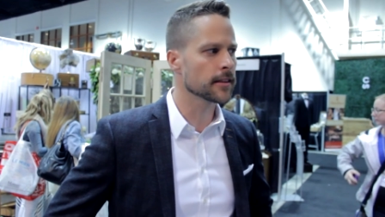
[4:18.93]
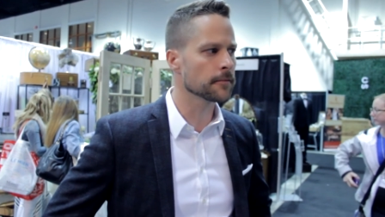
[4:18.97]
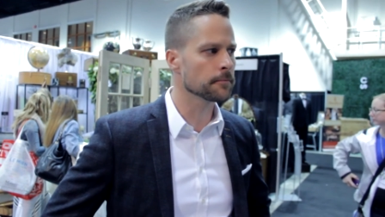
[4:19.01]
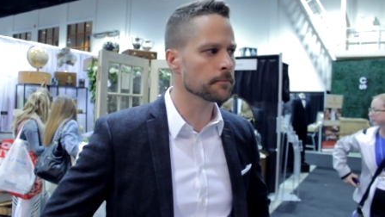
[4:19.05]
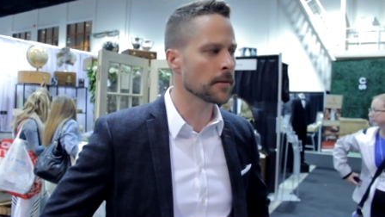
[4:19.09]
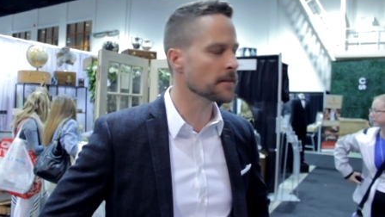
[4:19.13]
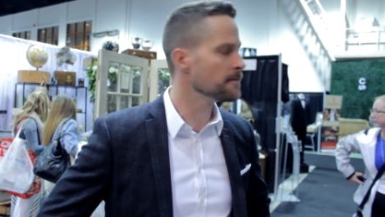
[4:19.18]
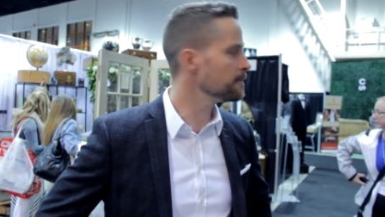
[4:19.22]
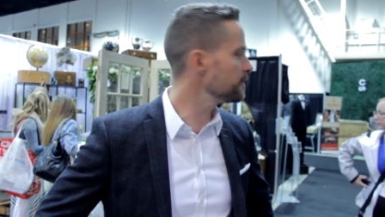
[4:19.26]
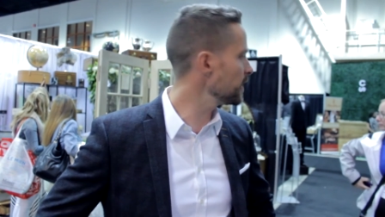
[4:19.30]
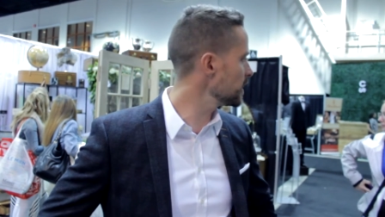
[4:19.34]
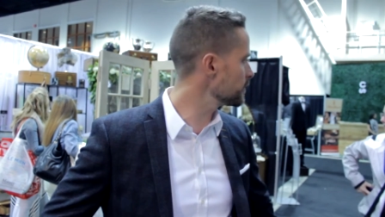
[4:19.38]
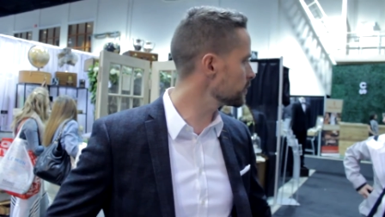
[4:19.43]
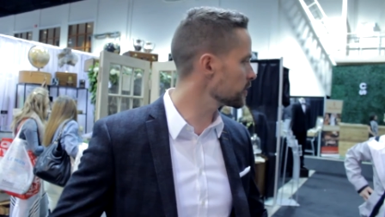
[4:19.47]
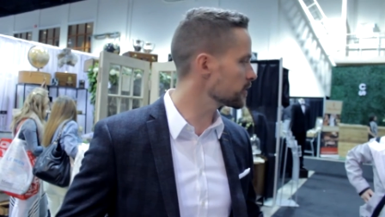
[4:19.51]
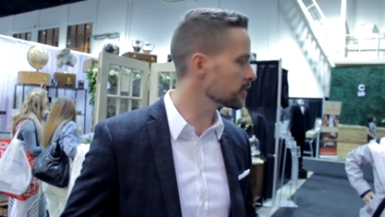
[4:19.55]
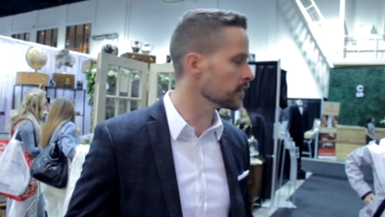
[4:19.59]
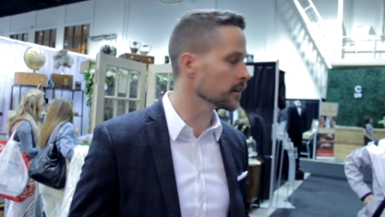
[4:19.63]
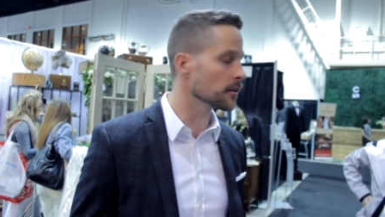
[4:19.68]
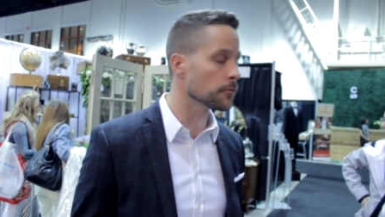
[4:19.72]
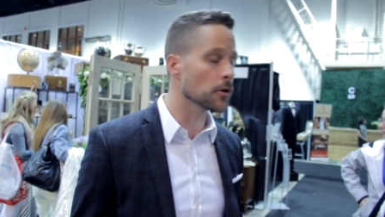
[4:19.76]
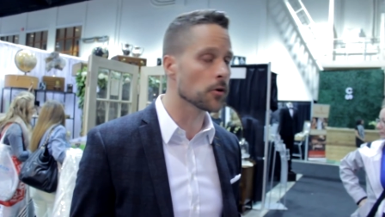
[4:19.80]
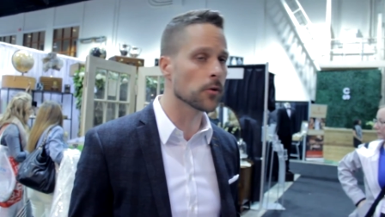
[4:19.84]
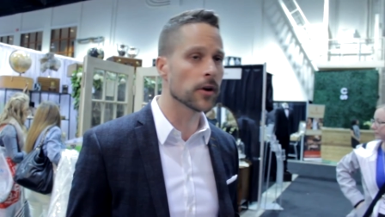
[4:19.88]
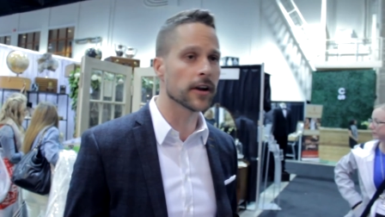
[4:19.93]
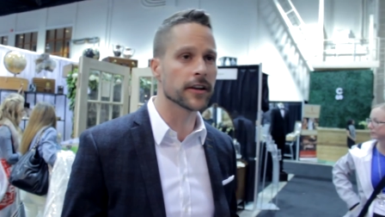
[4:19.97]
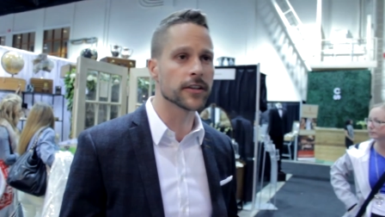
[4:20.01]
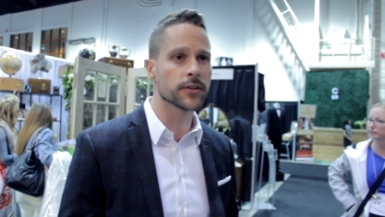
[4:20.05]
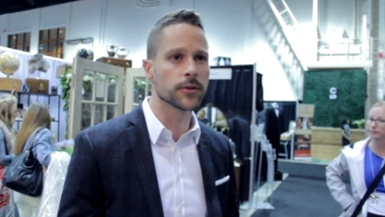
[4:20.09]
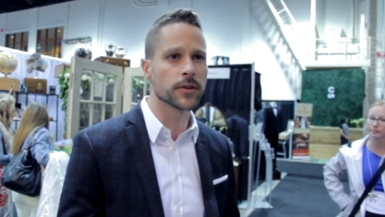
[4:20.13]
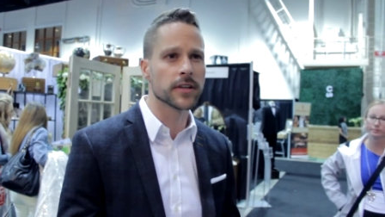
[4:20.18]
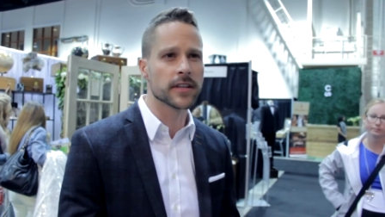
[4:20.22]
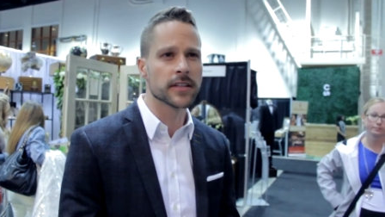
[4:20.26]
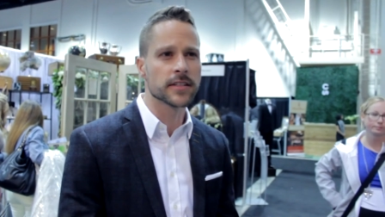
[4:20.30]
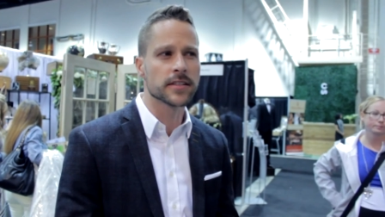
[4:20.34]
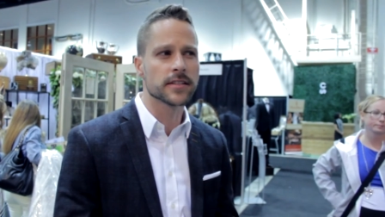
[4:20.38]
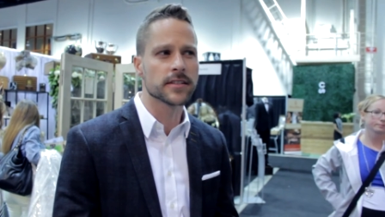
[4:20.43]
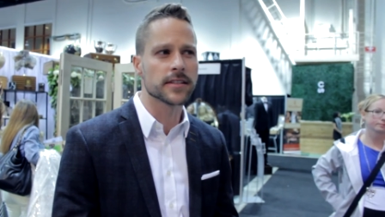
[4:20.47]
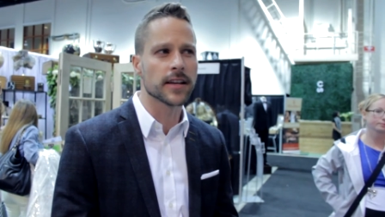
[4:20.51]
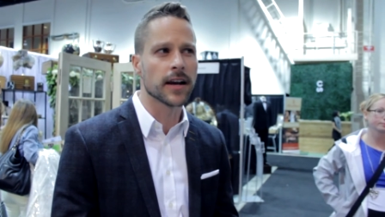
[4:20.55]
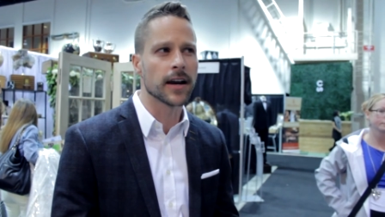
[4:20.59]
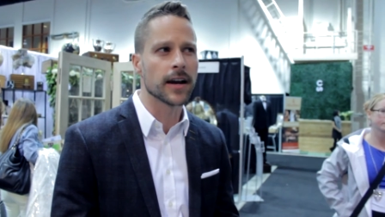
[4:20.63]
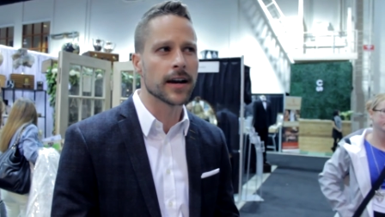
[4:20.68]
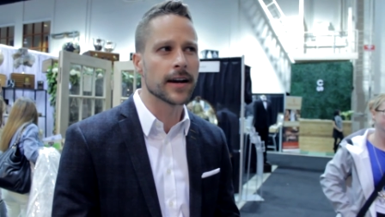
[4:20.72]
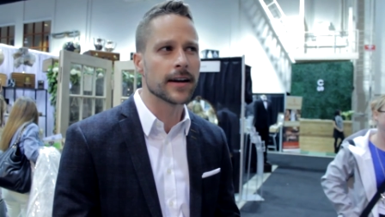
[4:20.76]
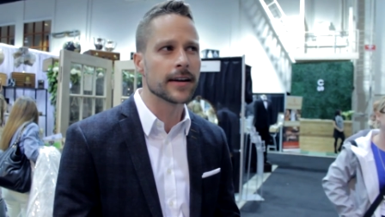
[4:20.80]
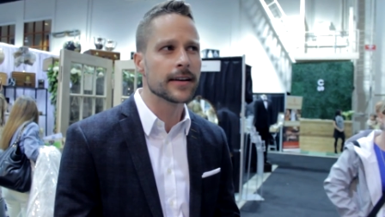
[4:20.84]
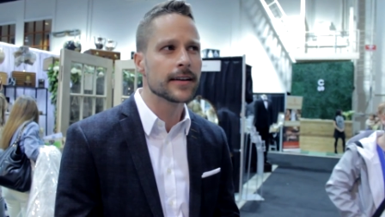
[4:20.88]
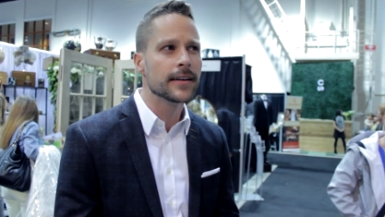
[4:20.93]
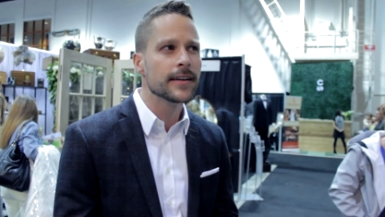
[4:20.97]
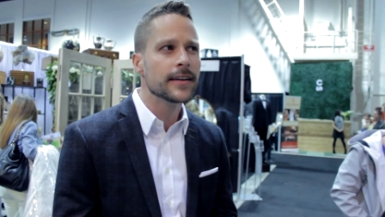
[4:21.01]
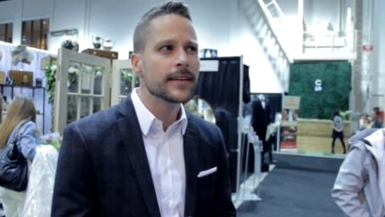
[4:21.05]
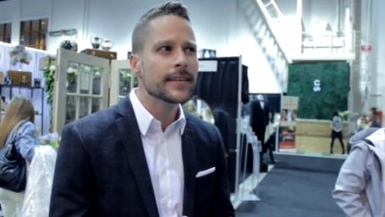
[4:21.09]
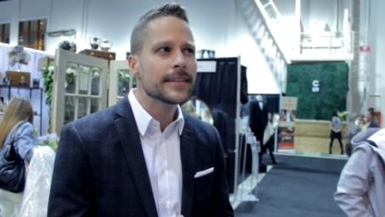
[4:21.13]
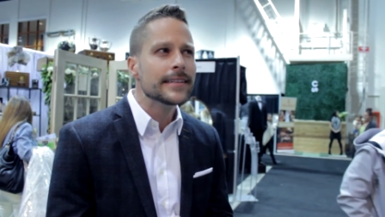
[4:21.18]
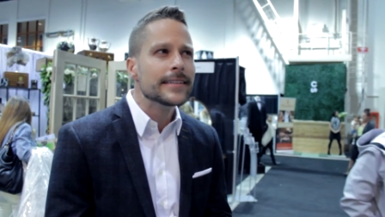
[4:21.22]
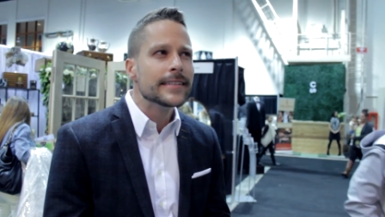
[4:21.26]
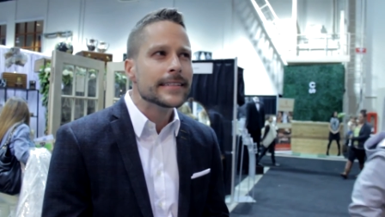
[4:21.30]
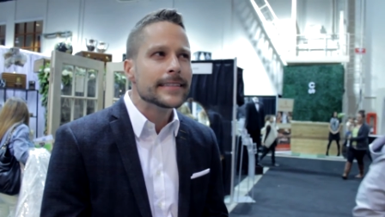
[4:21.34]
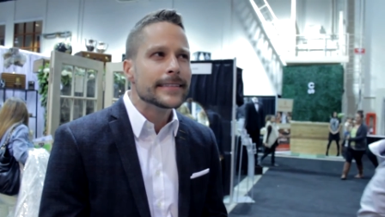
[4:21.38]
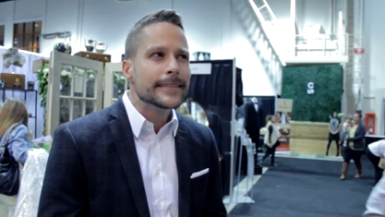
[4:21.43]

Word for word: my favorite thing about what I do is uh,